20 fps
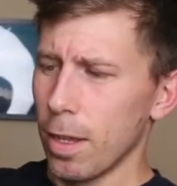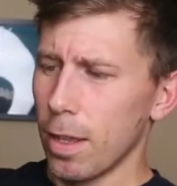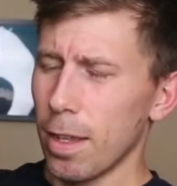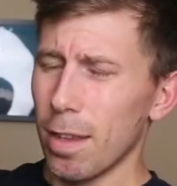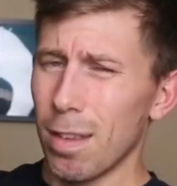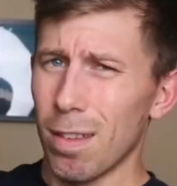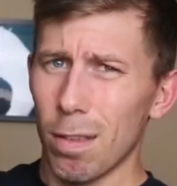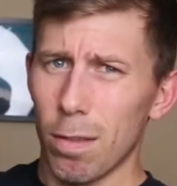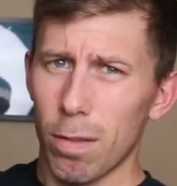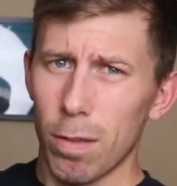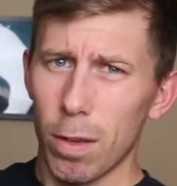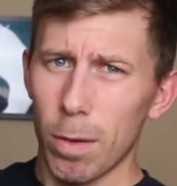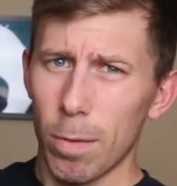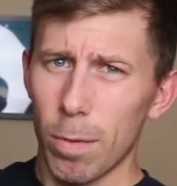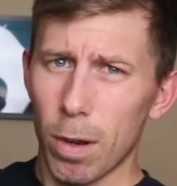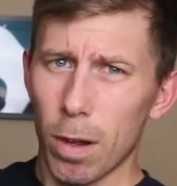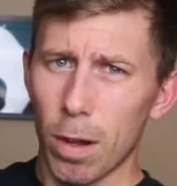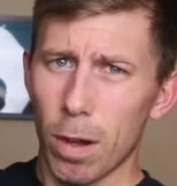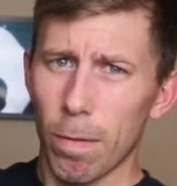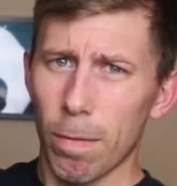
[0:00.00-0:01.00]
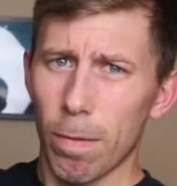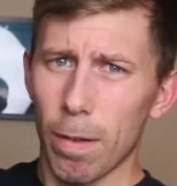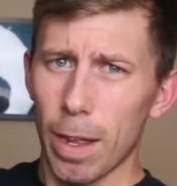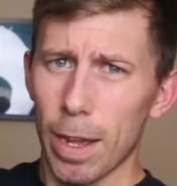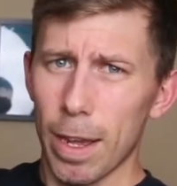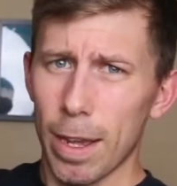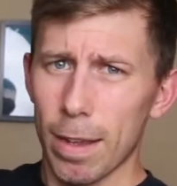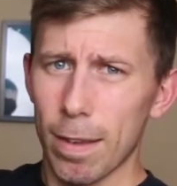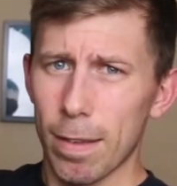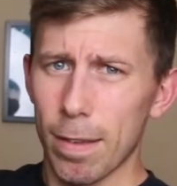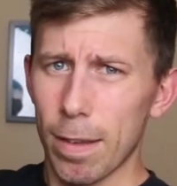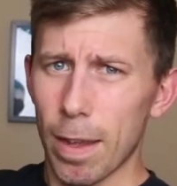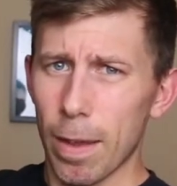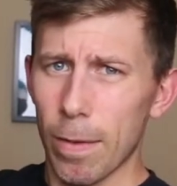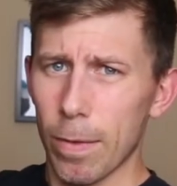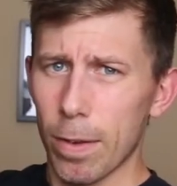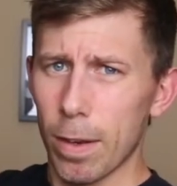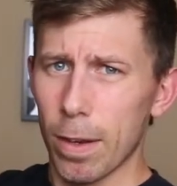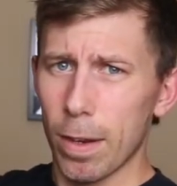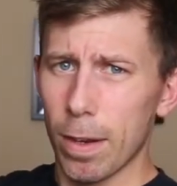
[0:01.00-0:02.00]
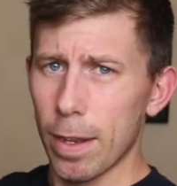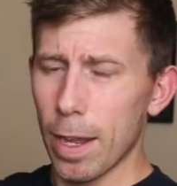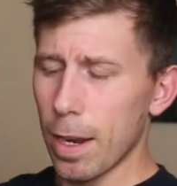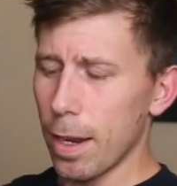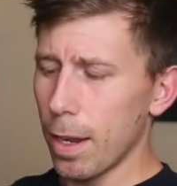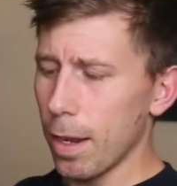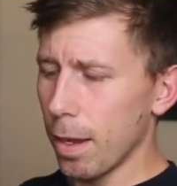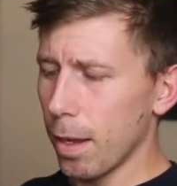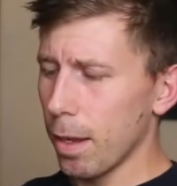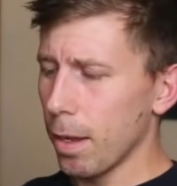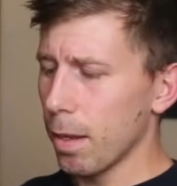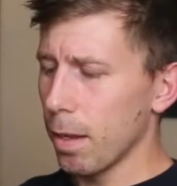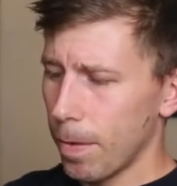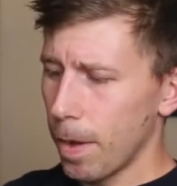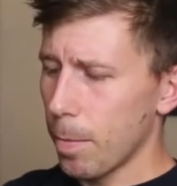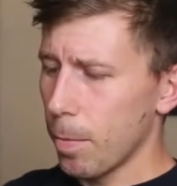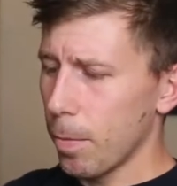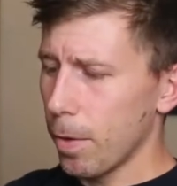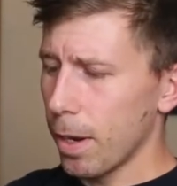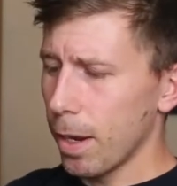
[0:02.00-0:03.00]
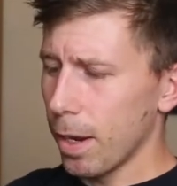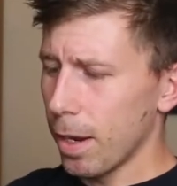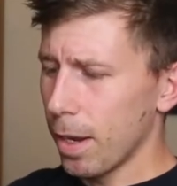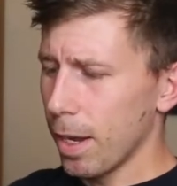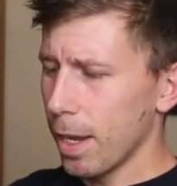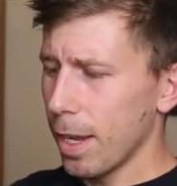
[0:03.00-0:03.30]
this is a 2.5 layer 7 denier fabric.